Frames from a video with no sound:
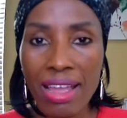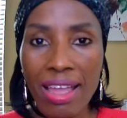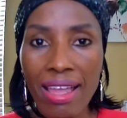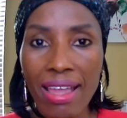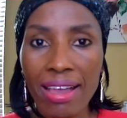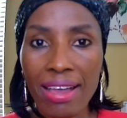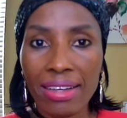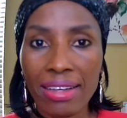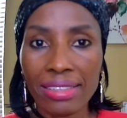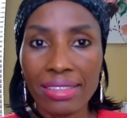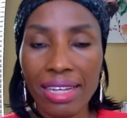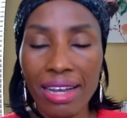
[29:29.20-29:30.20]

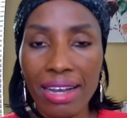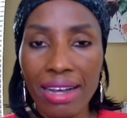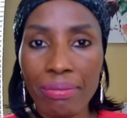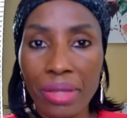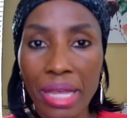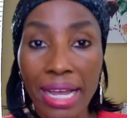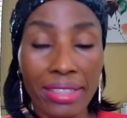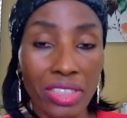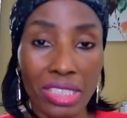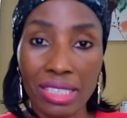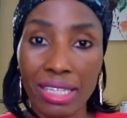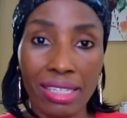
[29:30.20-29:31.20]
And I
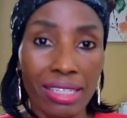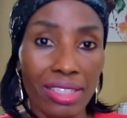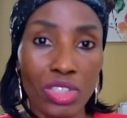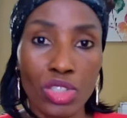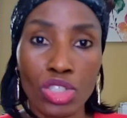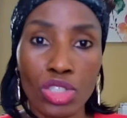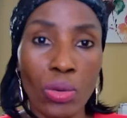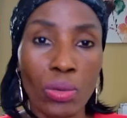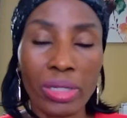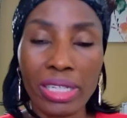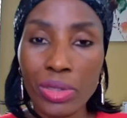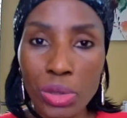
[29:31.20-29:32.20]
just think it's
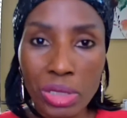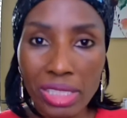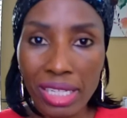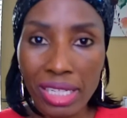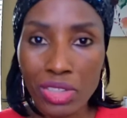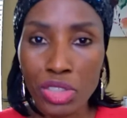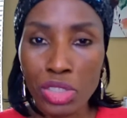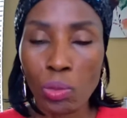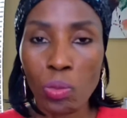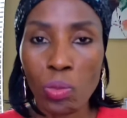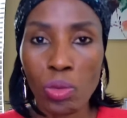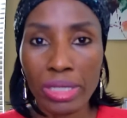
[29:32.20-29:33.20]
so interesting to just
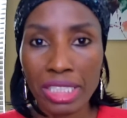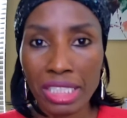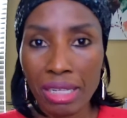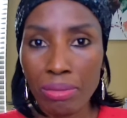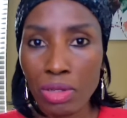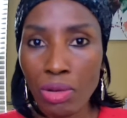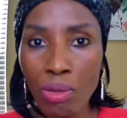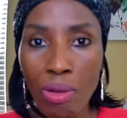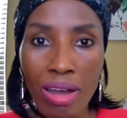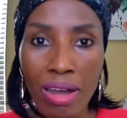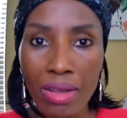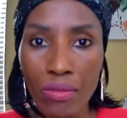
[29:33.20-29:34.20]
watch him go
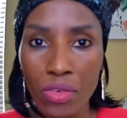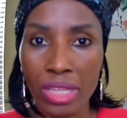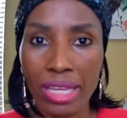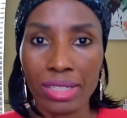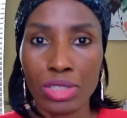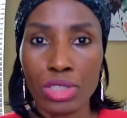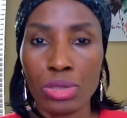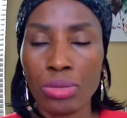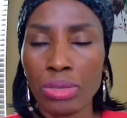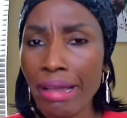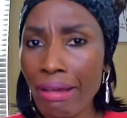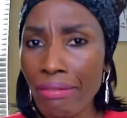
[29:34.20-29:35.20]
on for like
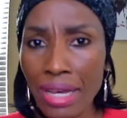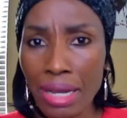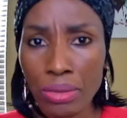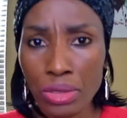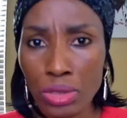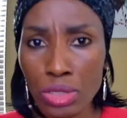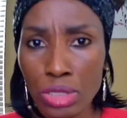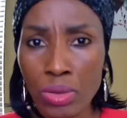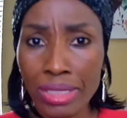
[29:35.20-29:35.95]
2.5 hours or so.